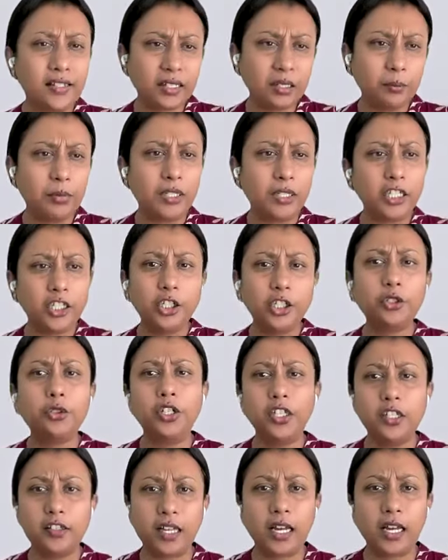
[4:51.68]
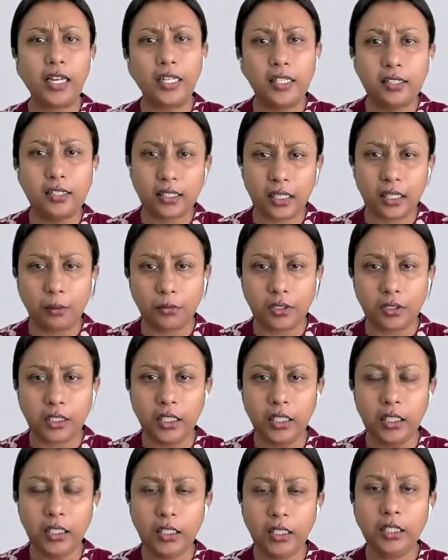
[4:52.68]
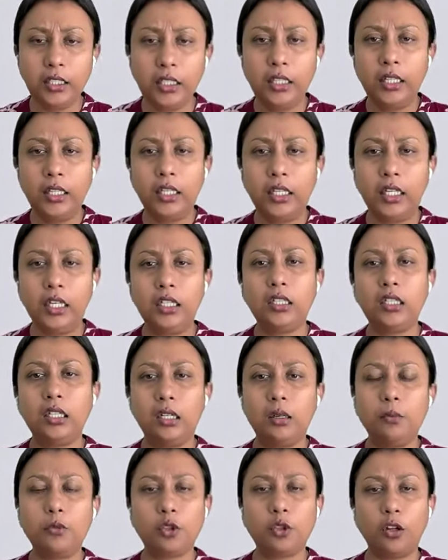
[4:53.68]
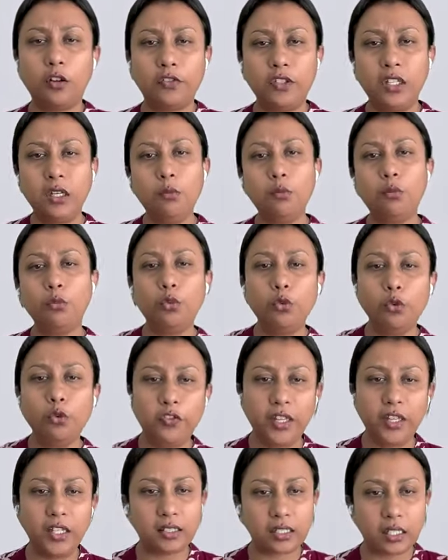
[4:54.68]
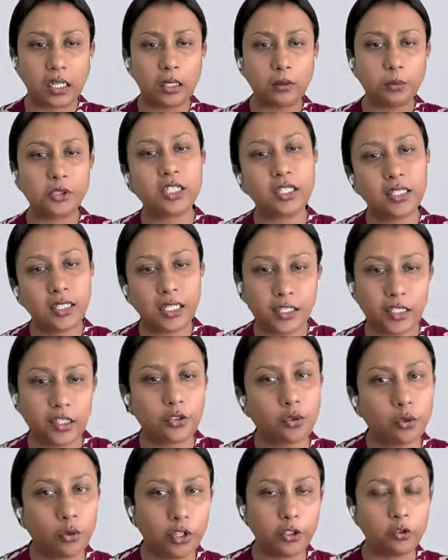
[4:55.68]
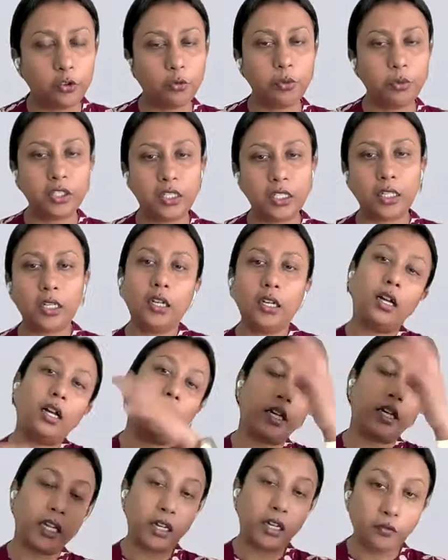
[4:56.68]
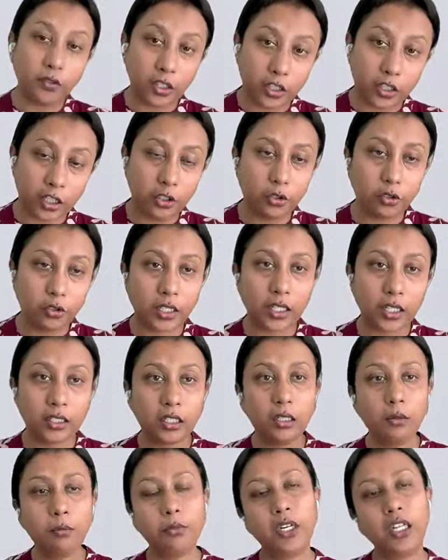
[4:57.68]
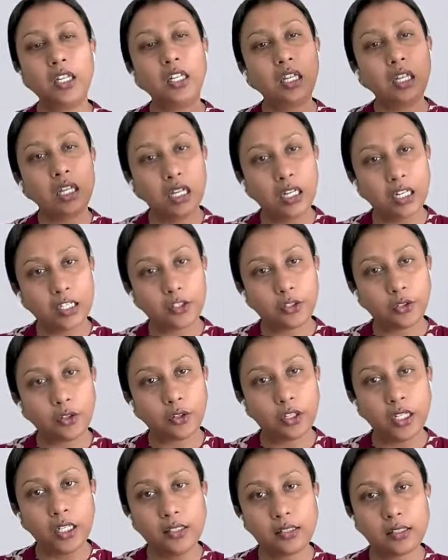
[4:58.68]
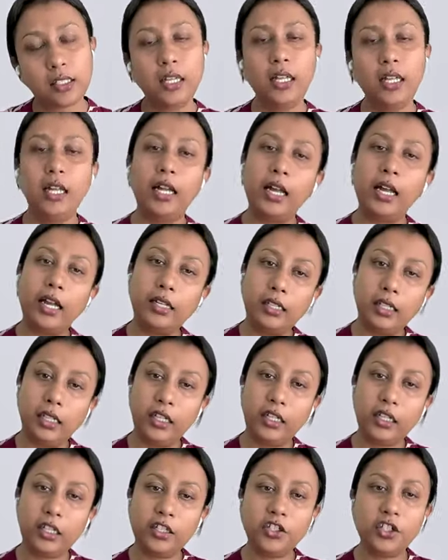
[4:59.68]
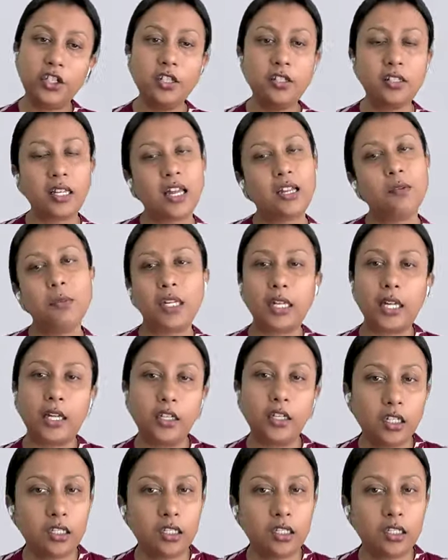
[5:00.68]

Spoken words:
flexibility to design something in terms of the moving sculpture that is going to be there. Again, working together, bringing electronics and linkages and